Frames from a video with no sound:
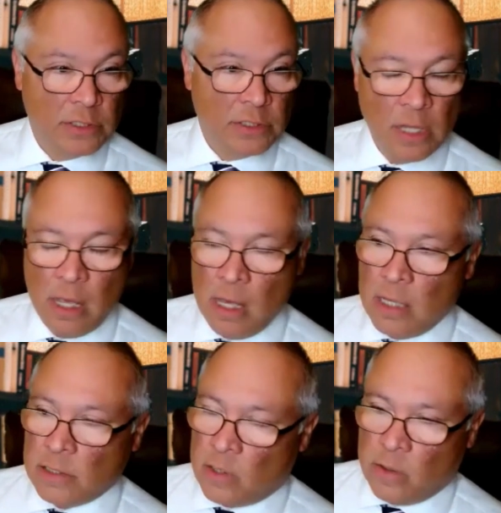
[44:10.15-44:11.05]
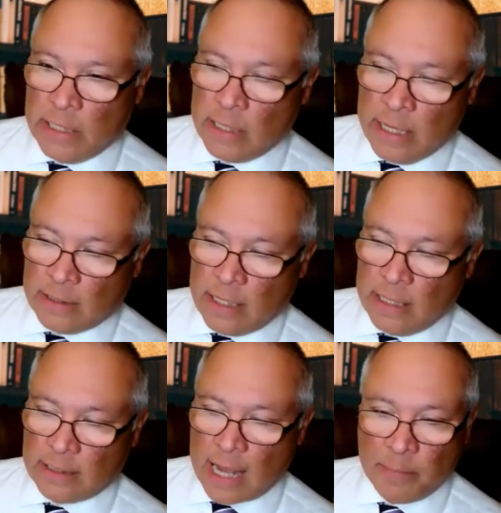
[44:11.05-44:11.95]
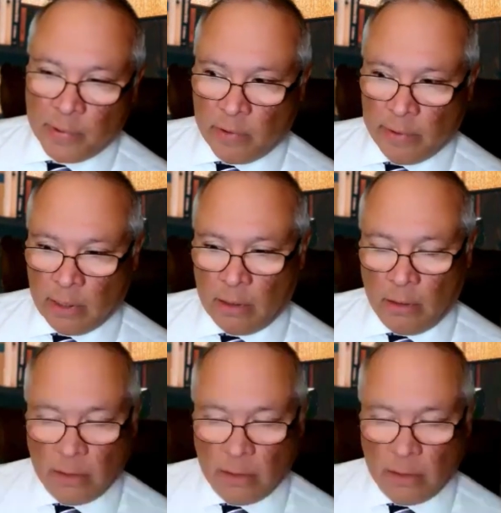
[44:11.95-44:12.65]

Right so it, it, it's hypercritical.